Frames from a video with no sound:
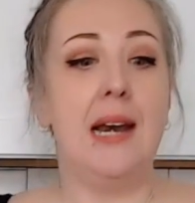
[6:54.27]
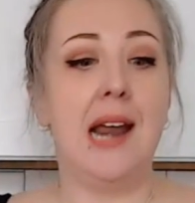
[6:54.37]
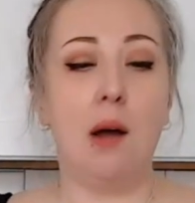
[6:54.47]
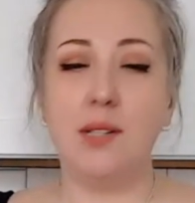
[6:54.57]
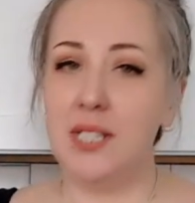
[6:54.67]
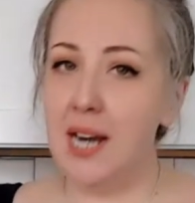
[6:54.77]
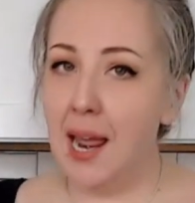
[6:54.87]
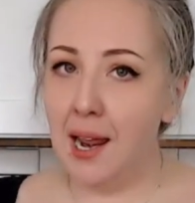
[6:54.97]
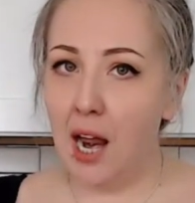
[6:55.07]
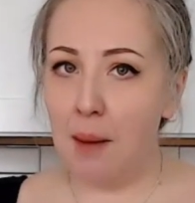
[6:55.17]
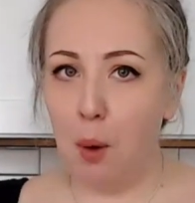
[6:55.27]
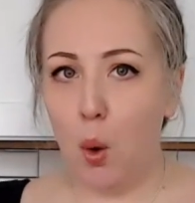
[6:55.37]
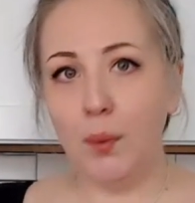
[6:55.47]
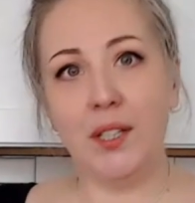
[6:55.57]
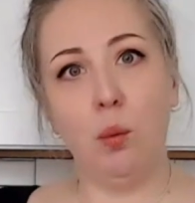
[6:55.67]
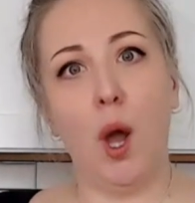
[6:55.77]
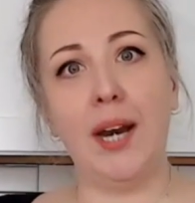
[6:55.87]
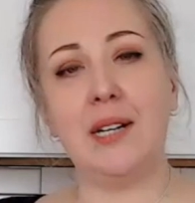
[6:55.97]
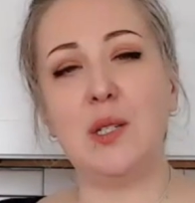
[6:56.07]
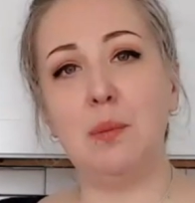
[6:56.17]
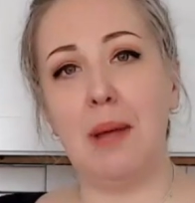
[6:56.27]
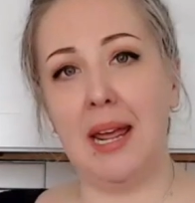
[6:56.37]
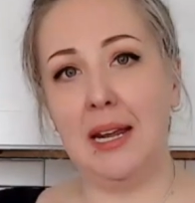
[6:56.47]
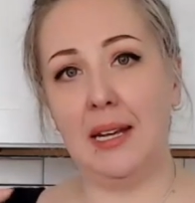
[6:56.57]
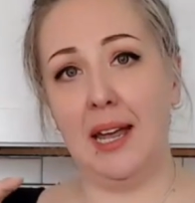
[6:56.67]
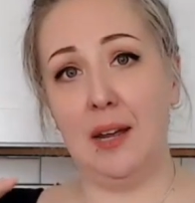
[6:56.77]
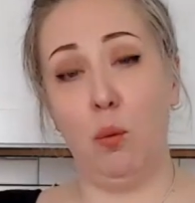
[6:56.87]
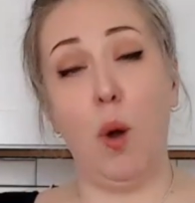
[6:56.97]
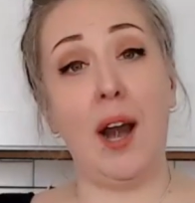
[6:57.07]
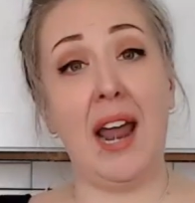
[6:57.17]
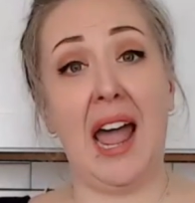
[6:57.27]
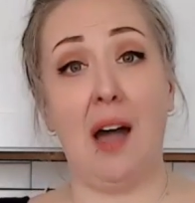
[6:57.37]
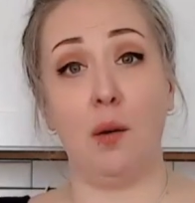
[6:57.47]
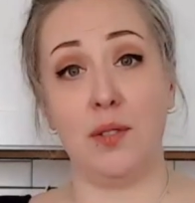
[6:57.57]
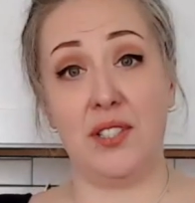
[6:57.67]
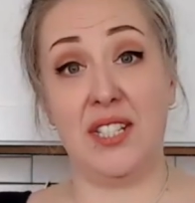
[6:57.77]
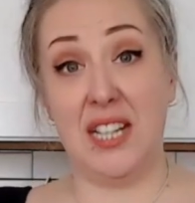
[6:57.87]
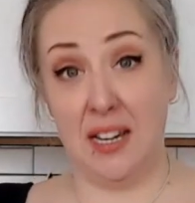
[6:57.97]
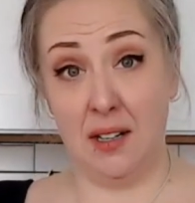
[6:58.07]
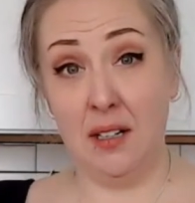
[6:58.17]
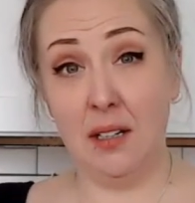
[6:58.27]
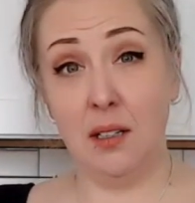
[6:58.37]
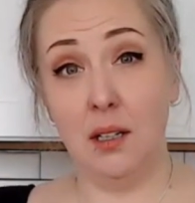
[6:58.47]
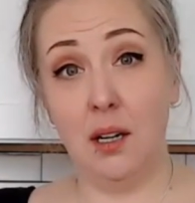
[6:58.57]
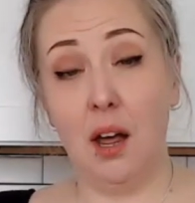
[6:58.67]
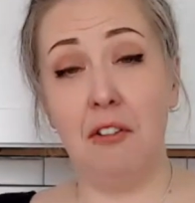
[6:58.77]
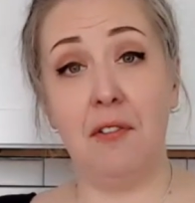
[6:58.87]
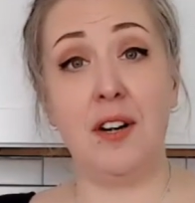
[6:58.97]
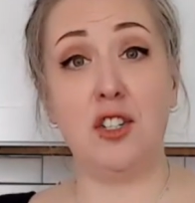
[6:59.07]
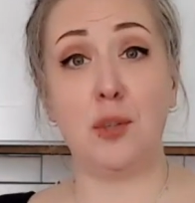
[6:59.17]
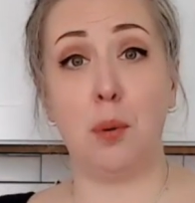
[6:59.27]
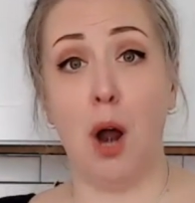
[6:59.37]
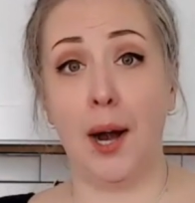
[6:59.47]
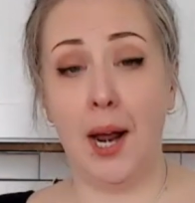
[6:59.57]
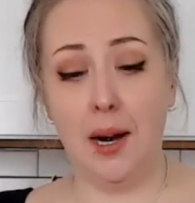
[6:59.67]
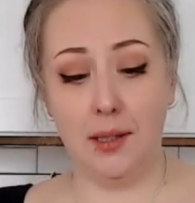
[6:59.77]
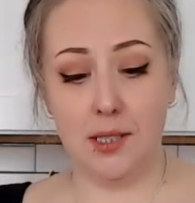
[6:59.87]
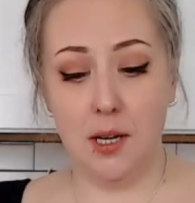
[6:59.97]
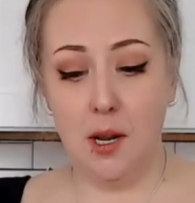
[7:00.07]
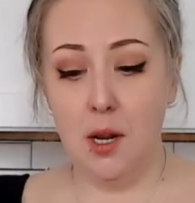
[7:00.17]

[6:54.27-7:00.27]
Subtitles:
Now today, I'm only wanting to make a 1-ounce tin of finished product.